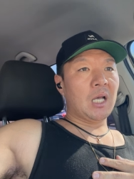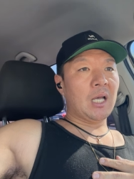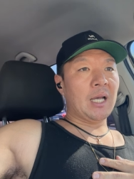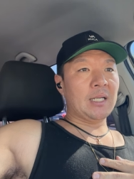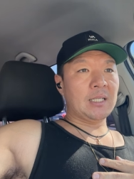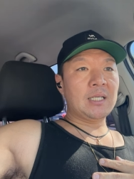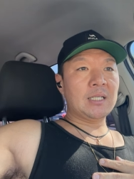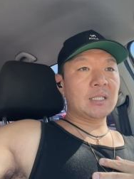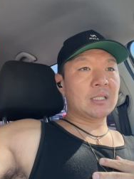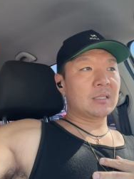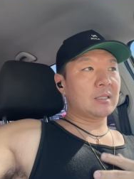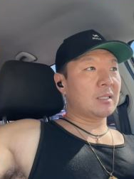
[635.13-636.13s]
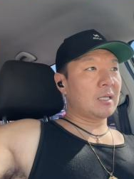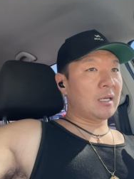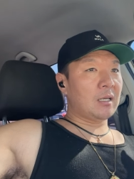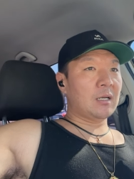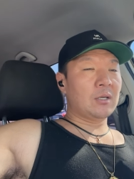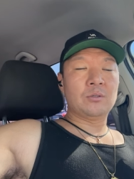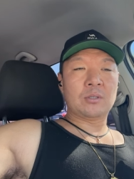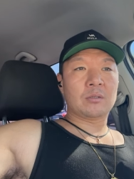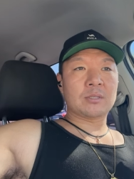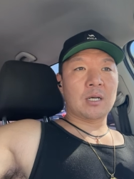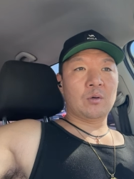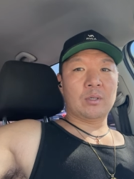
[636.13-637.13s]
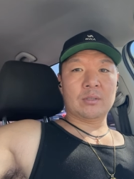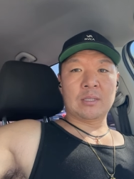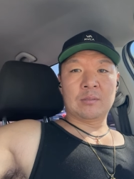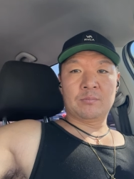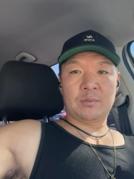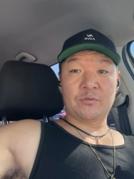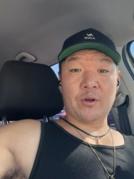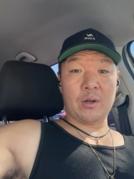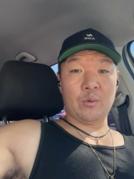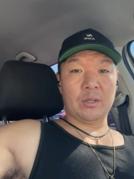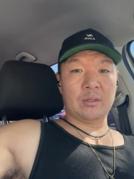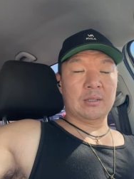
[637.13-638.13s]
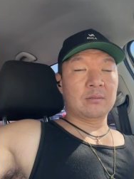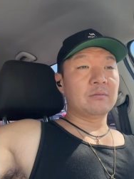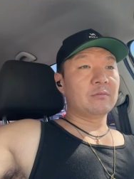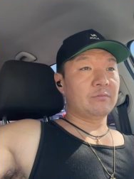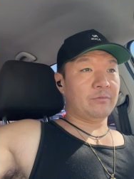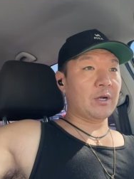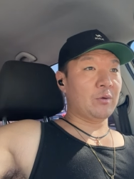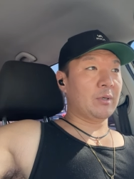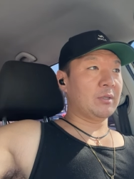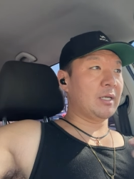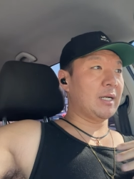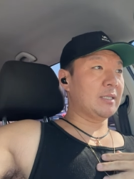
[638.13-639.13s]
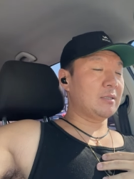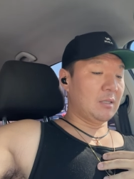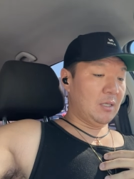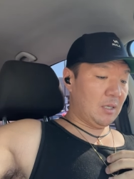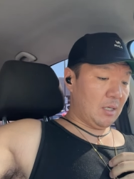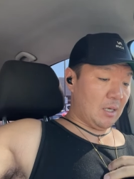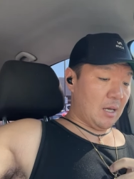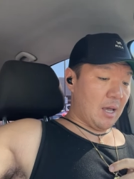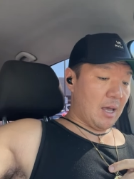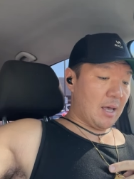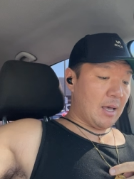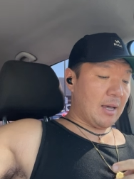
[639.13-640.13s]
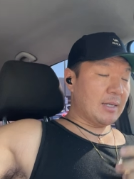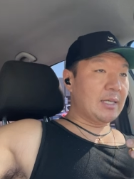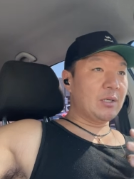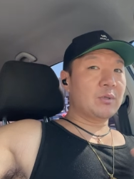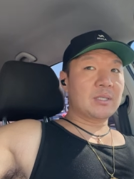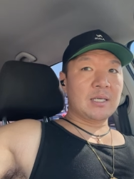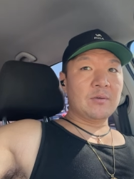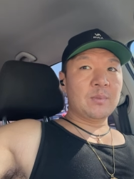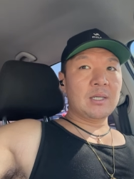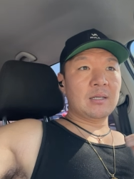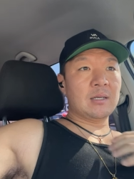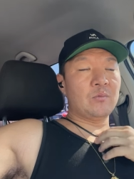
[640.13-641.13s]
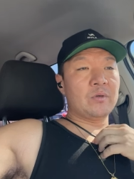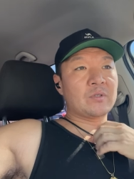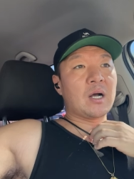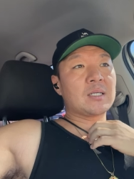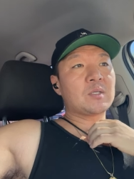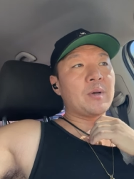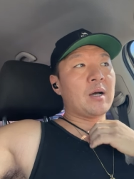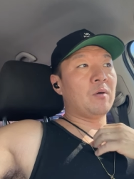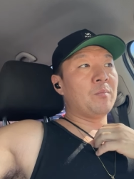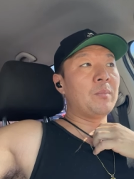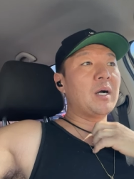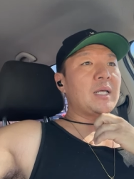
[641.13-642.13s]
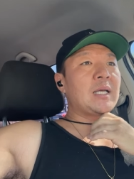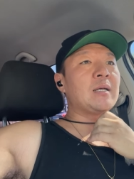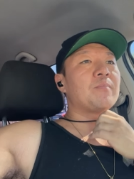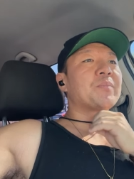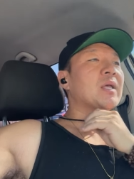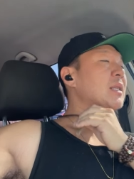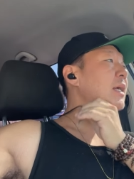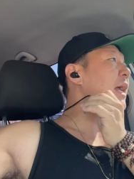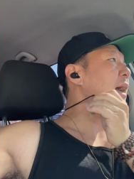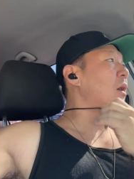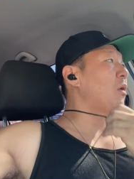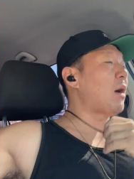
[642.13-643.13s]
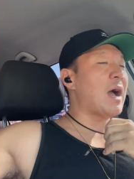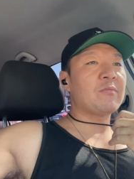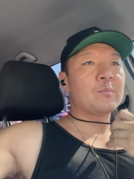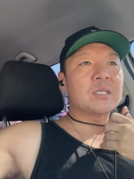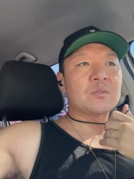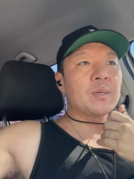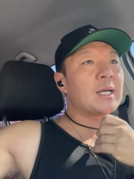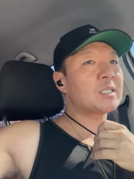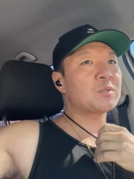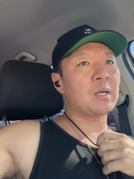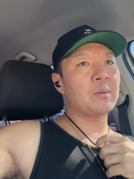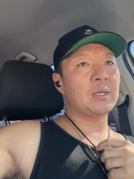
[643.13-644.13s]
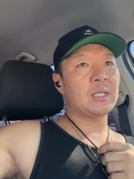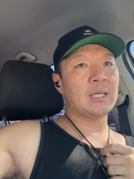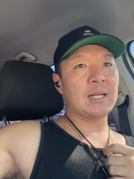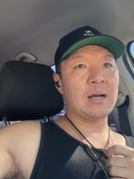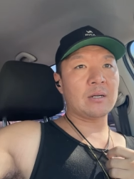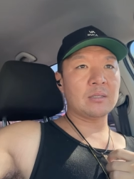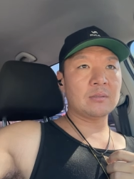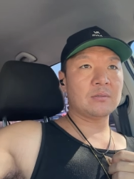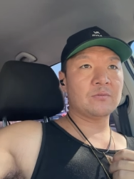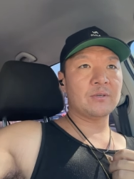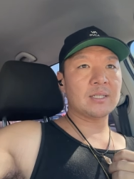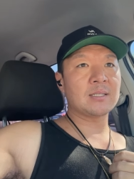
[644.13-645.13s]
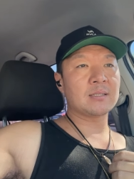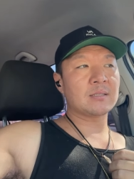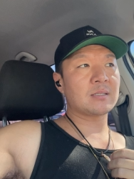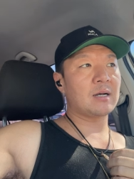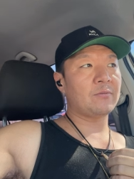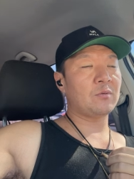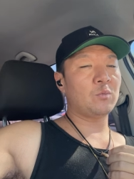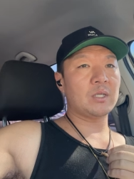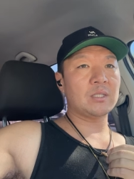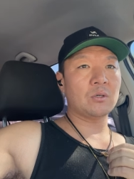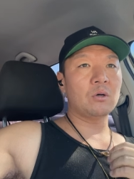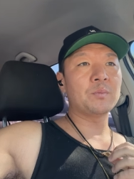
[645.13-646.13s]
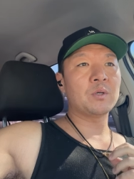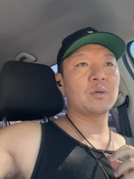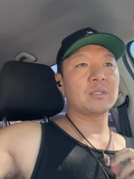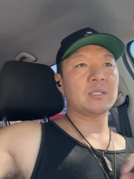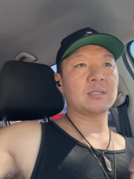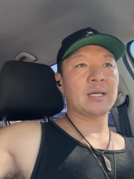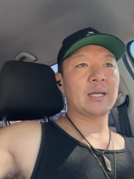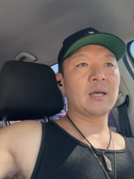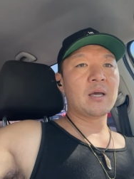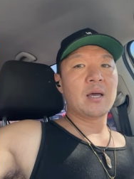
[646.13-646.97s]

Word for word: And he is, who knows how wealthy? He's very wealthy, very wealthy, guys and he would give me and we've talked about money and like how i've mismanaged my money and how to fix it and stuff and what he told me was he's like